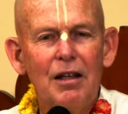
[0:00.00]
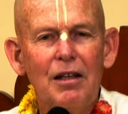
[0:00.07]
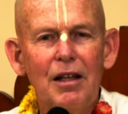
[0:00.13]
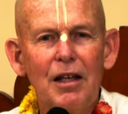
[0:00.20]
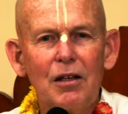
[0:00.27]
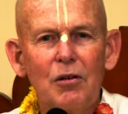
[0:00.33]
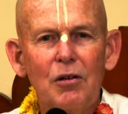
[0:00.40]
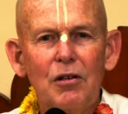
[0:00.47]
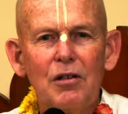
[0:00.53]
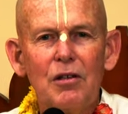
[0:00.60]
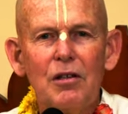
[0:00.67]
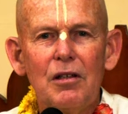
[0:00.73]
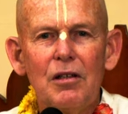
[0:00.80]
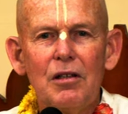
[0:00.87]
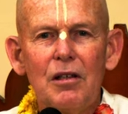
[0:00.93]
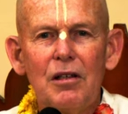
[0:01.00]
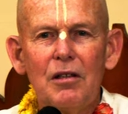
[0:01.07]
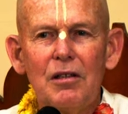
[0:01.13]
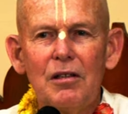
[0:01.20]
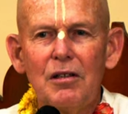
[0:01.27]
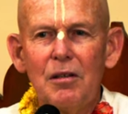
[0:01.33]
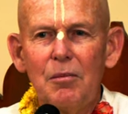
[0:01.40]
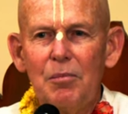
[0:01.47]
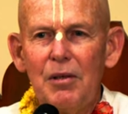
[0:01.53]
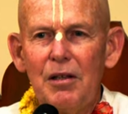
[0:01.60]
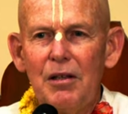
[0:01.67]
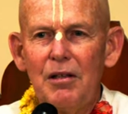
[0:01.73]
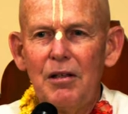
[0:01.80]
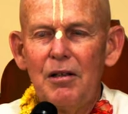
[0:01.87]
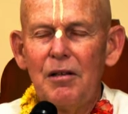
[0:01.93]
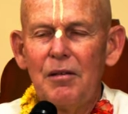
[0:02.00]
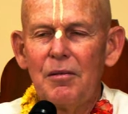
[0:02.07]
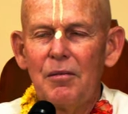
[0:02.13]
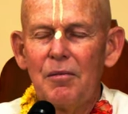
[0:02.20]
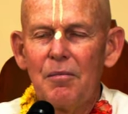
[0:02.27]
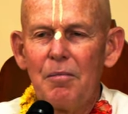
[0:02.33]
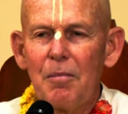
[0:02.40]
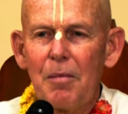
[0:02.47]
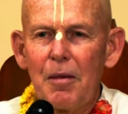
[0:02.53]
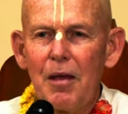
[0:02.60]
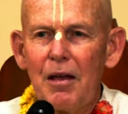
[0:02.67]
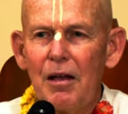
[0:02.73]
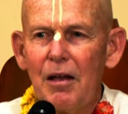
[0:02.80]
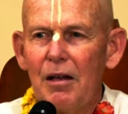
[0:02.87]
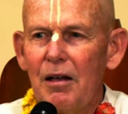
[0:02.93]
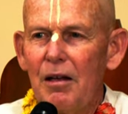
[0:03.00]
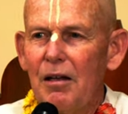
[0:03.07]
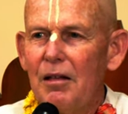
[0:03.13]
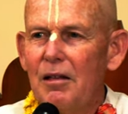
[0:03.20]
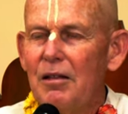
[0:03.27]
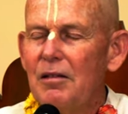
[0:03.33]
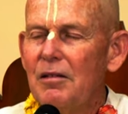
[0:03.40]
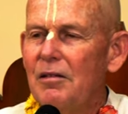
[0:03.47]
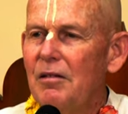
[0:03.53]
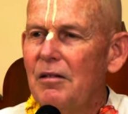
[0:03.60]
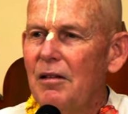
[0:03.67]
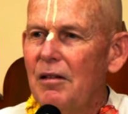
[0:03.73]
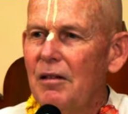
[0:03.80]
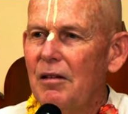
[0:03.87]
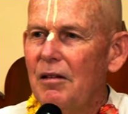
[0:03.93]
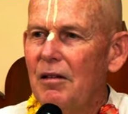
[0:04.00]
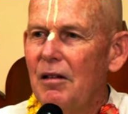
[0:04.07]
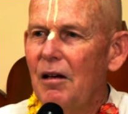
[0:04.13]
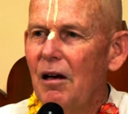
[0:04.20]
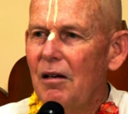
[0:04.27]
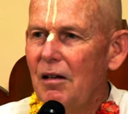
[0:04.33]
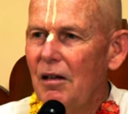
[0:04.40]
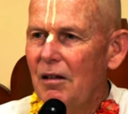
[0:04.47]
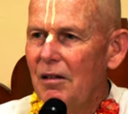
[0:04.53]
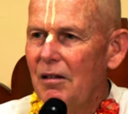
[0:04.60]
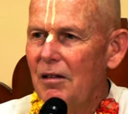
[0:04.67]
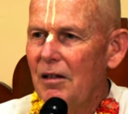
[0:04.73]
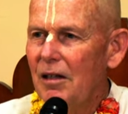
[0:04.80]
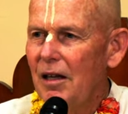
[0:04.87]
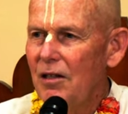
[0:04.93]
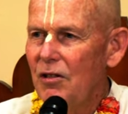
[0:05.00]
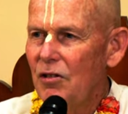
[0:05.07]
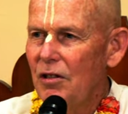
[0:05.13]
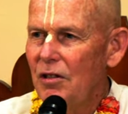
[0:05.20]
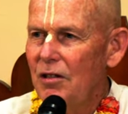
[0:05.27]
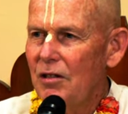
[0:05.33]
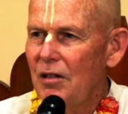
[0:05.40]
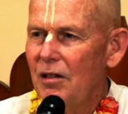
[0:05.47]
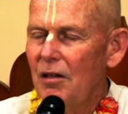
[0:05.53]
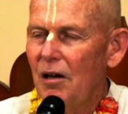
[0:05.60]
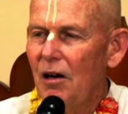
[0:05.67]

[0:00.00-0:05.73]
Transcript: they could dip in the Ganga, the Ganges, in